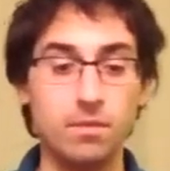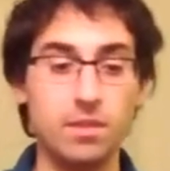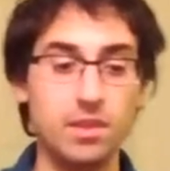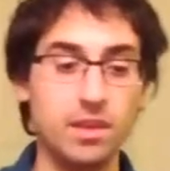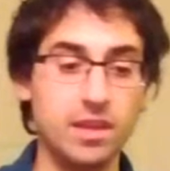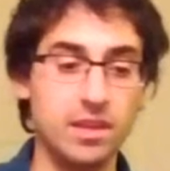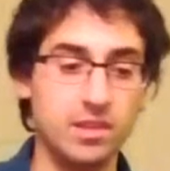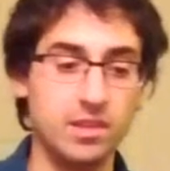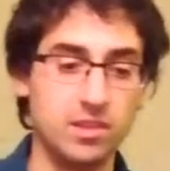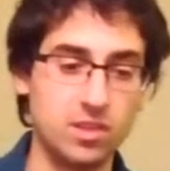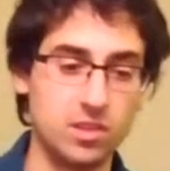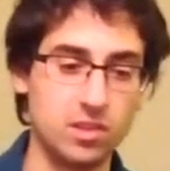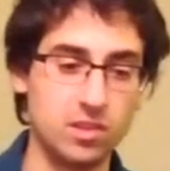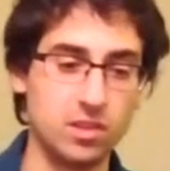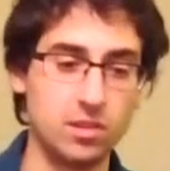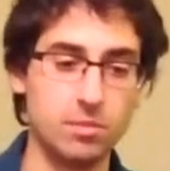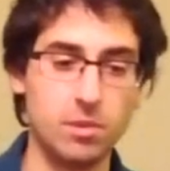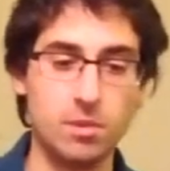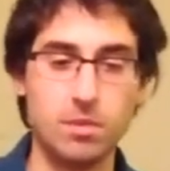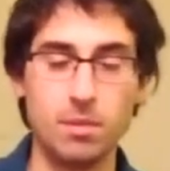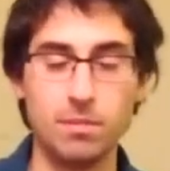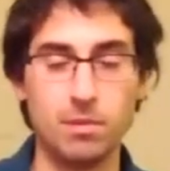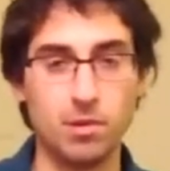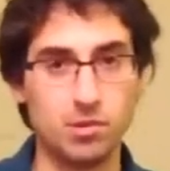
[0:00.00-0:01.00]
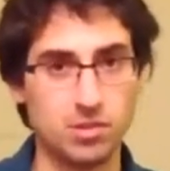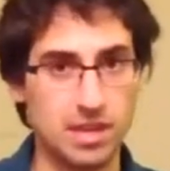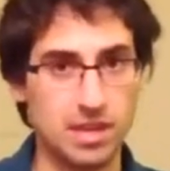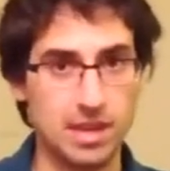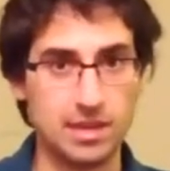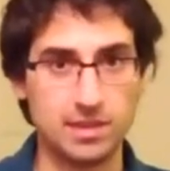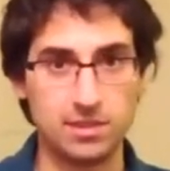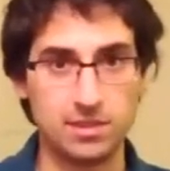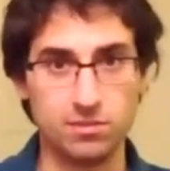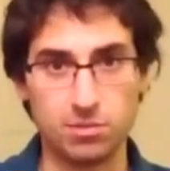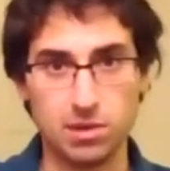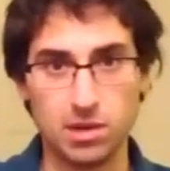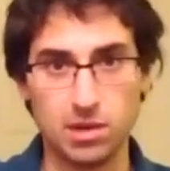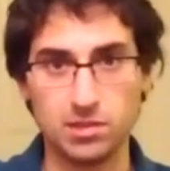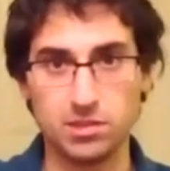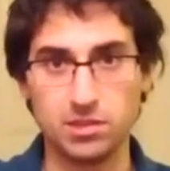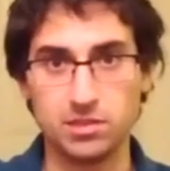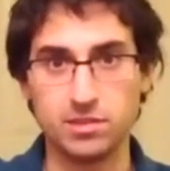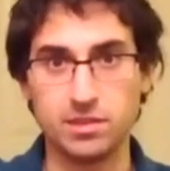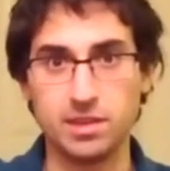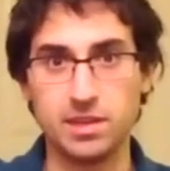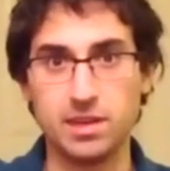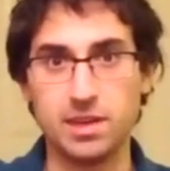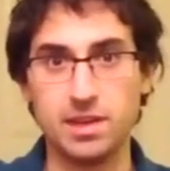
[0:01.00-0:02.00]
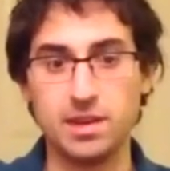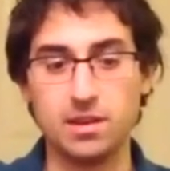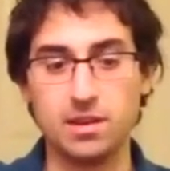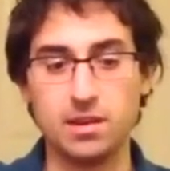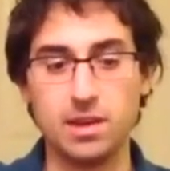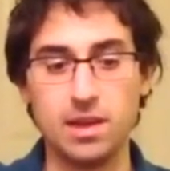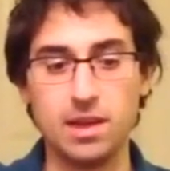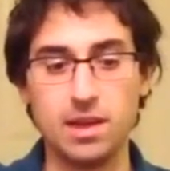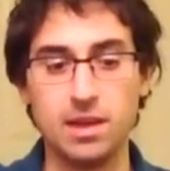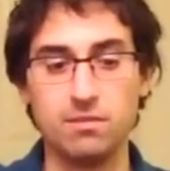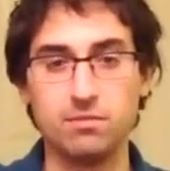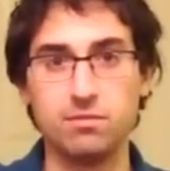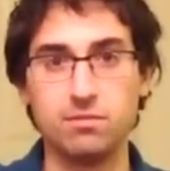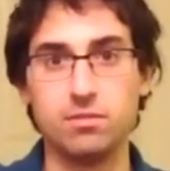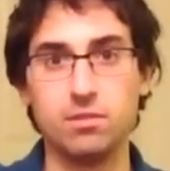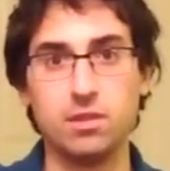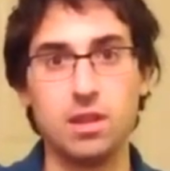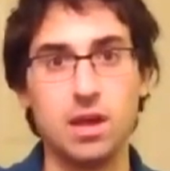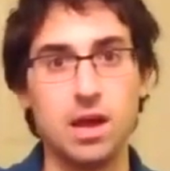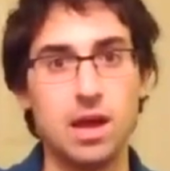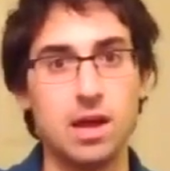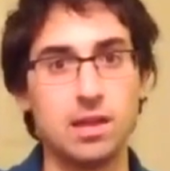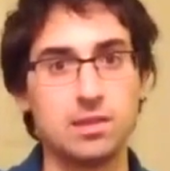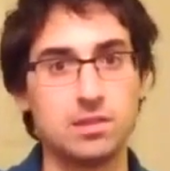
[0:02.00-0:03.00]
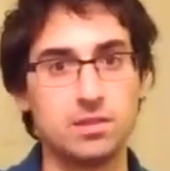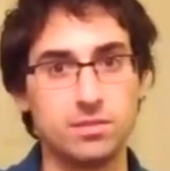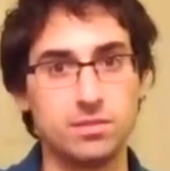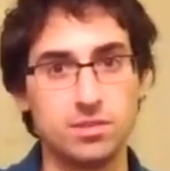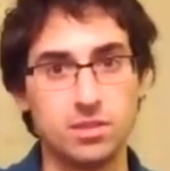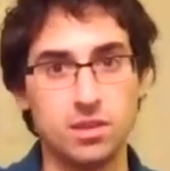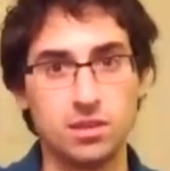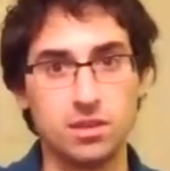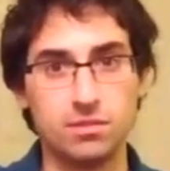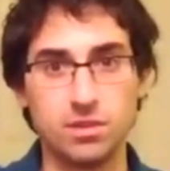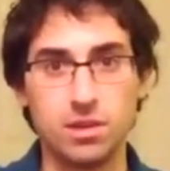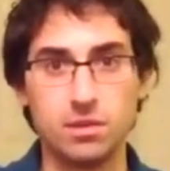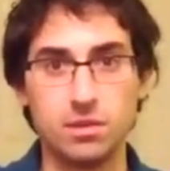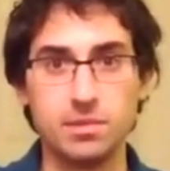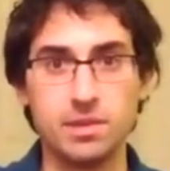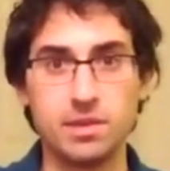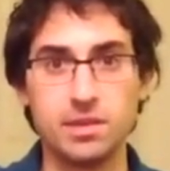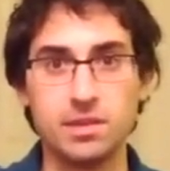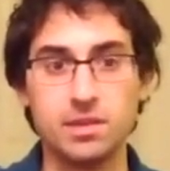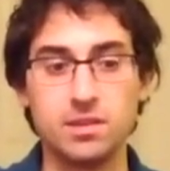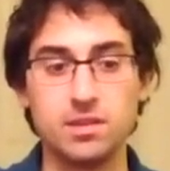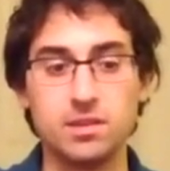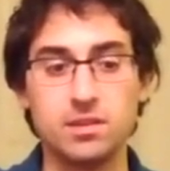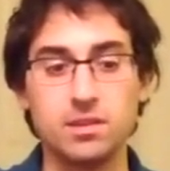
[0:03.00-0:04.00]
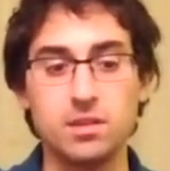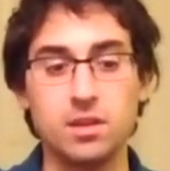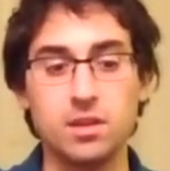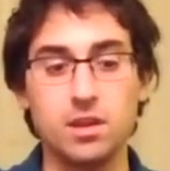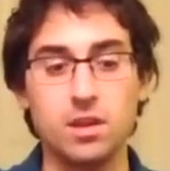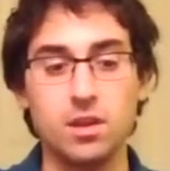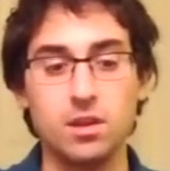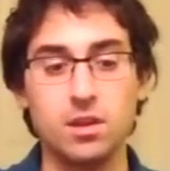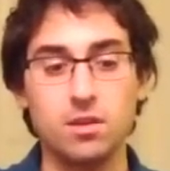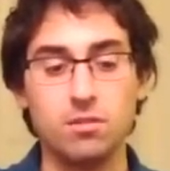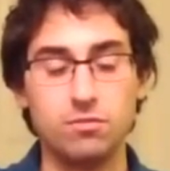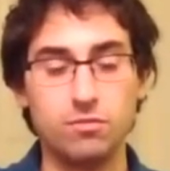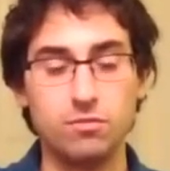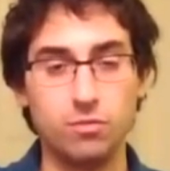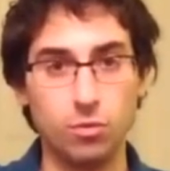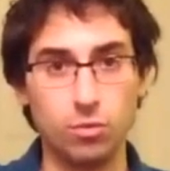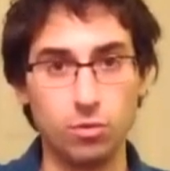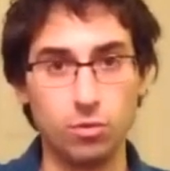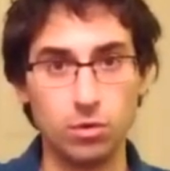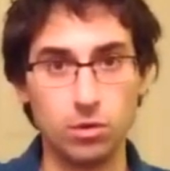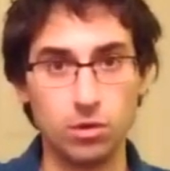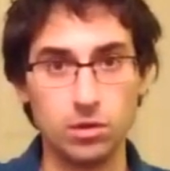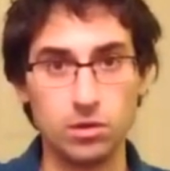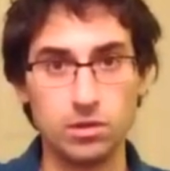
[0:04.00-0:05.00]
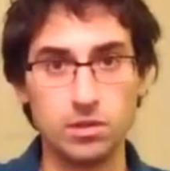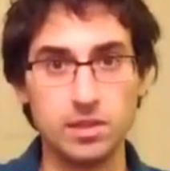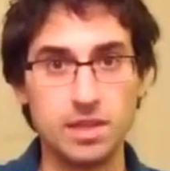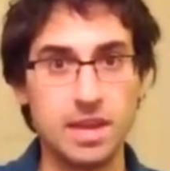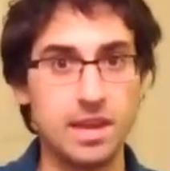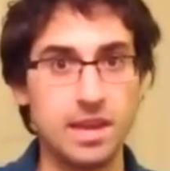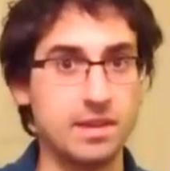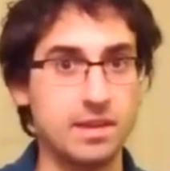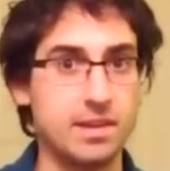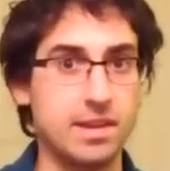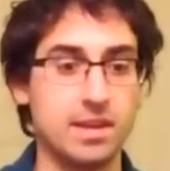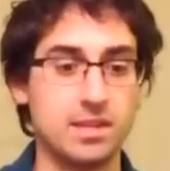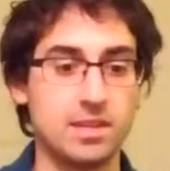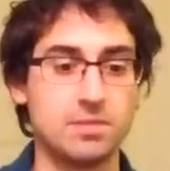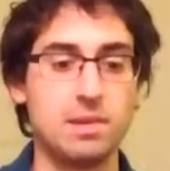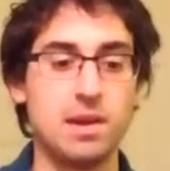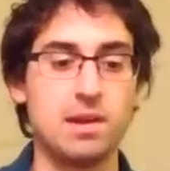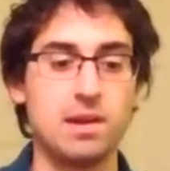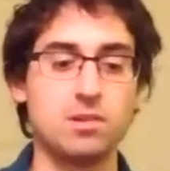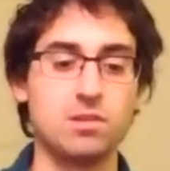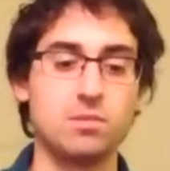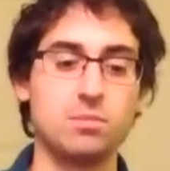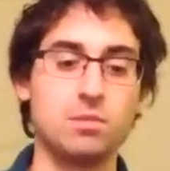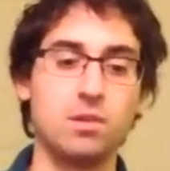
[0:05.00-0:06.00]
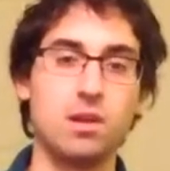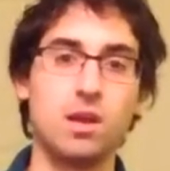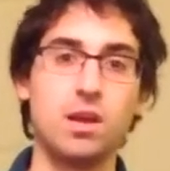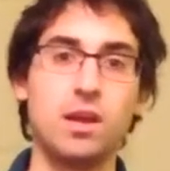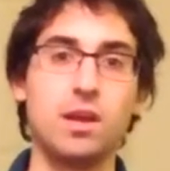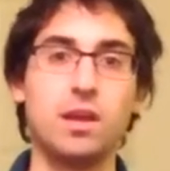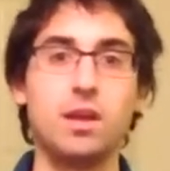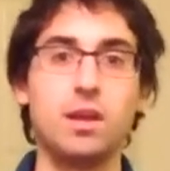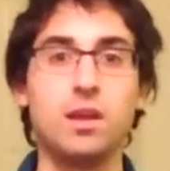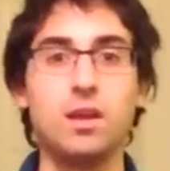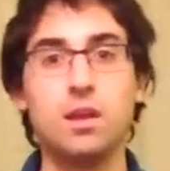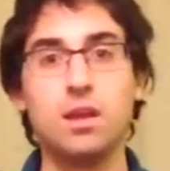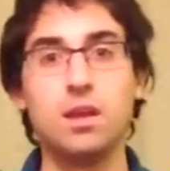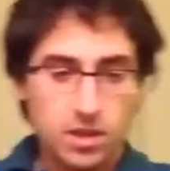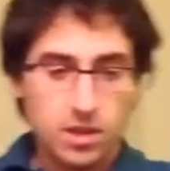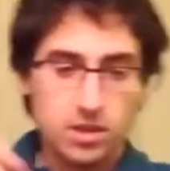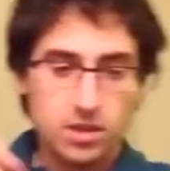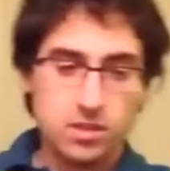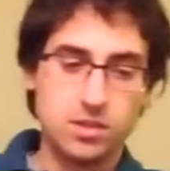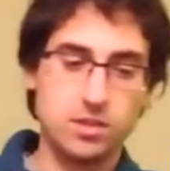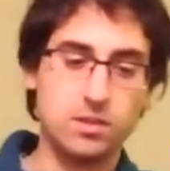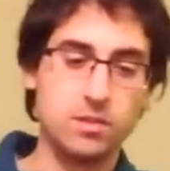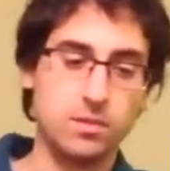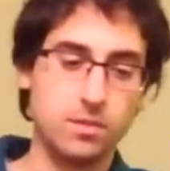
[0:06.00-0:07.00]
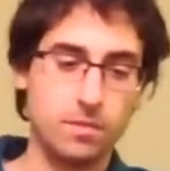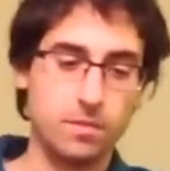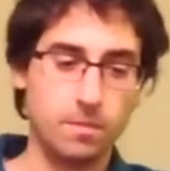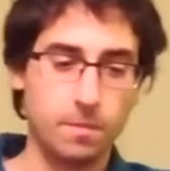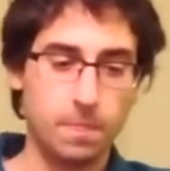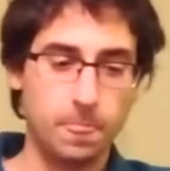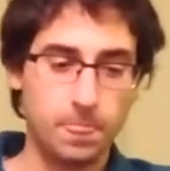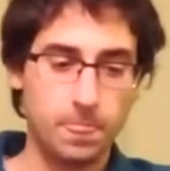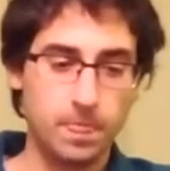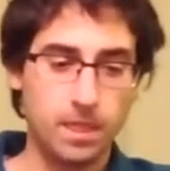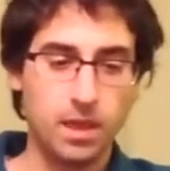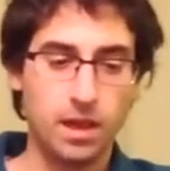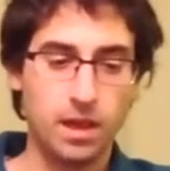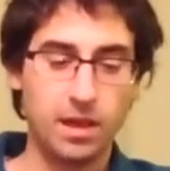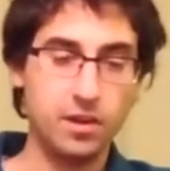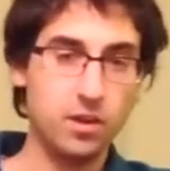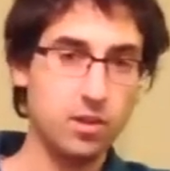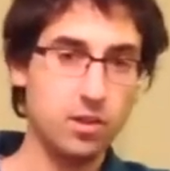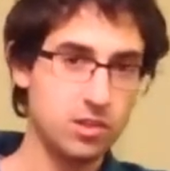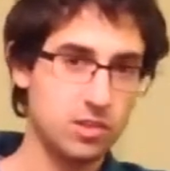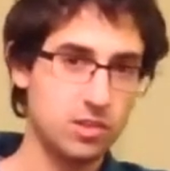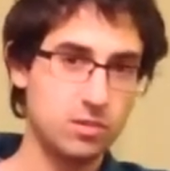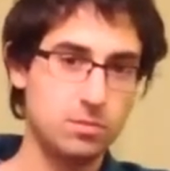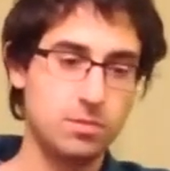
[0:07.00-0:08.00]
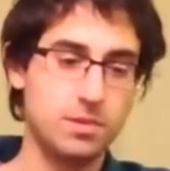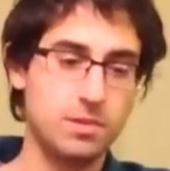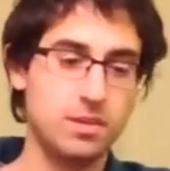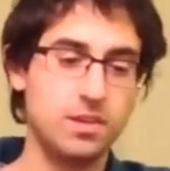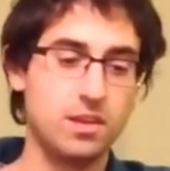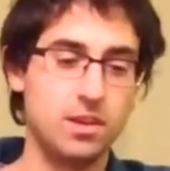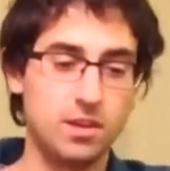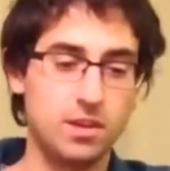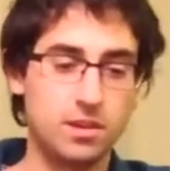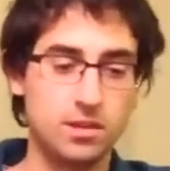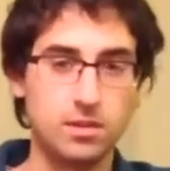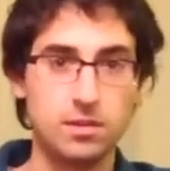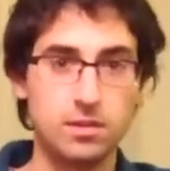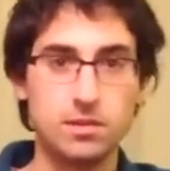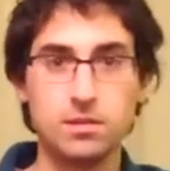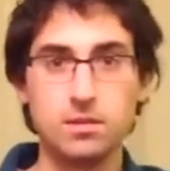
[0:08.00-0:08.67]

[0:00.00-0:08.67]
this is going to be my most active project right now. I have lots of stuff coming in for the A T X power supply. So I know this has been done